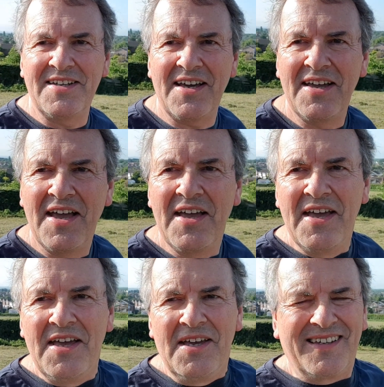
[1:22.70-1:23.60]
and
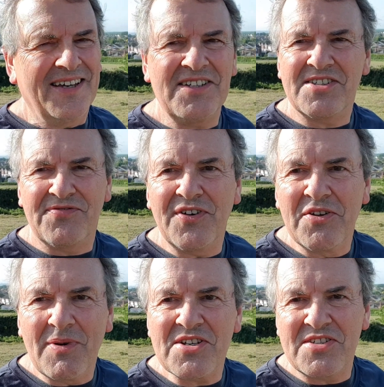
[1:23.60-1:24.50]
uh, it just very
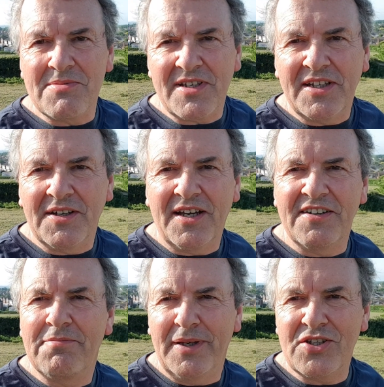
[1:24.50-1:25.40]
much seems like a kind
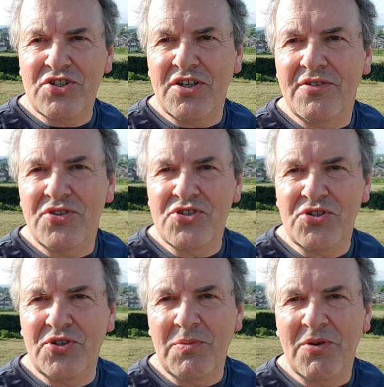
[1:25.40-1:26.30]
of picture of the
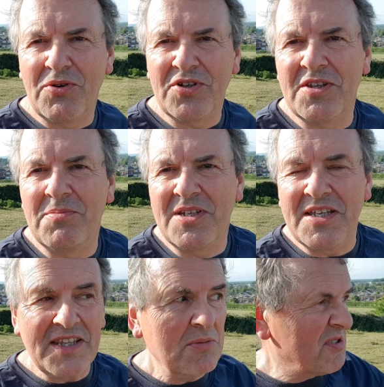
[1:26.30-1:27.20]
journey we were on at the
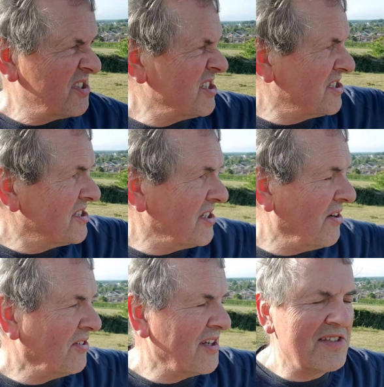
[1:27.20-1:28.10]
minute there was the, the
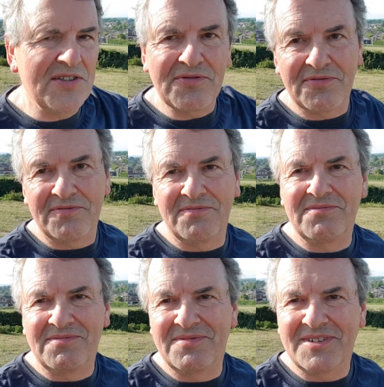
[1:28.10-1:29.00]
darkness of
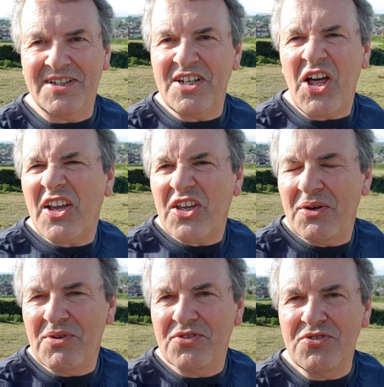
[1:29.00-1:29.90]
kind of like
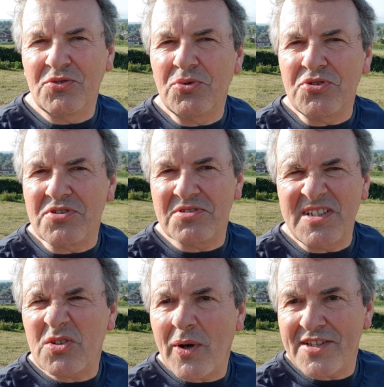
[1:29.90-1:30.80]
go through the woods.
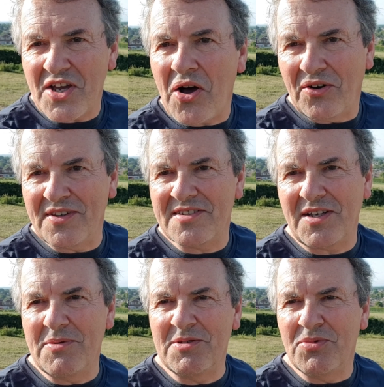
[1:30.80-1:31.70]
It's quite dark this
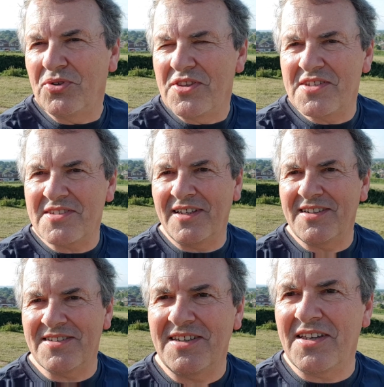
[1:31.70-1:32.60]
time of the morning. The sun
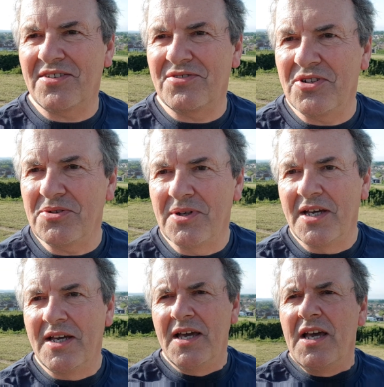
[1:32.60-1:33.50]
doesn't get through.
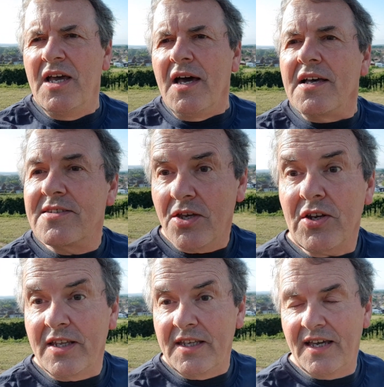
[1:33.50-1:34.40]
And
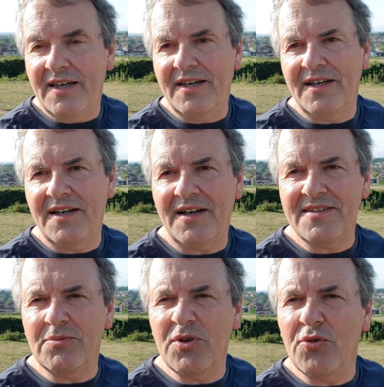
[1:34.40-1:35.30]
certainly, I
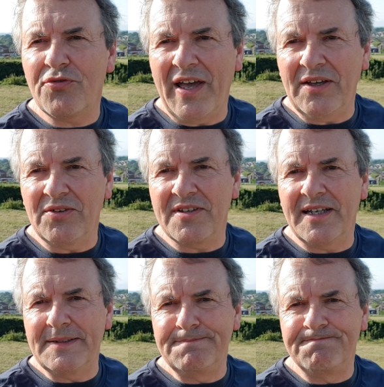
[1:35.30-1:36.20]
think we all found
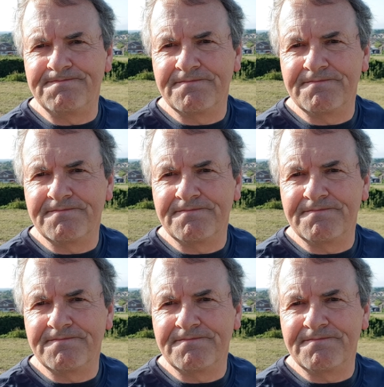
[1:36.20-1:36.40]
um,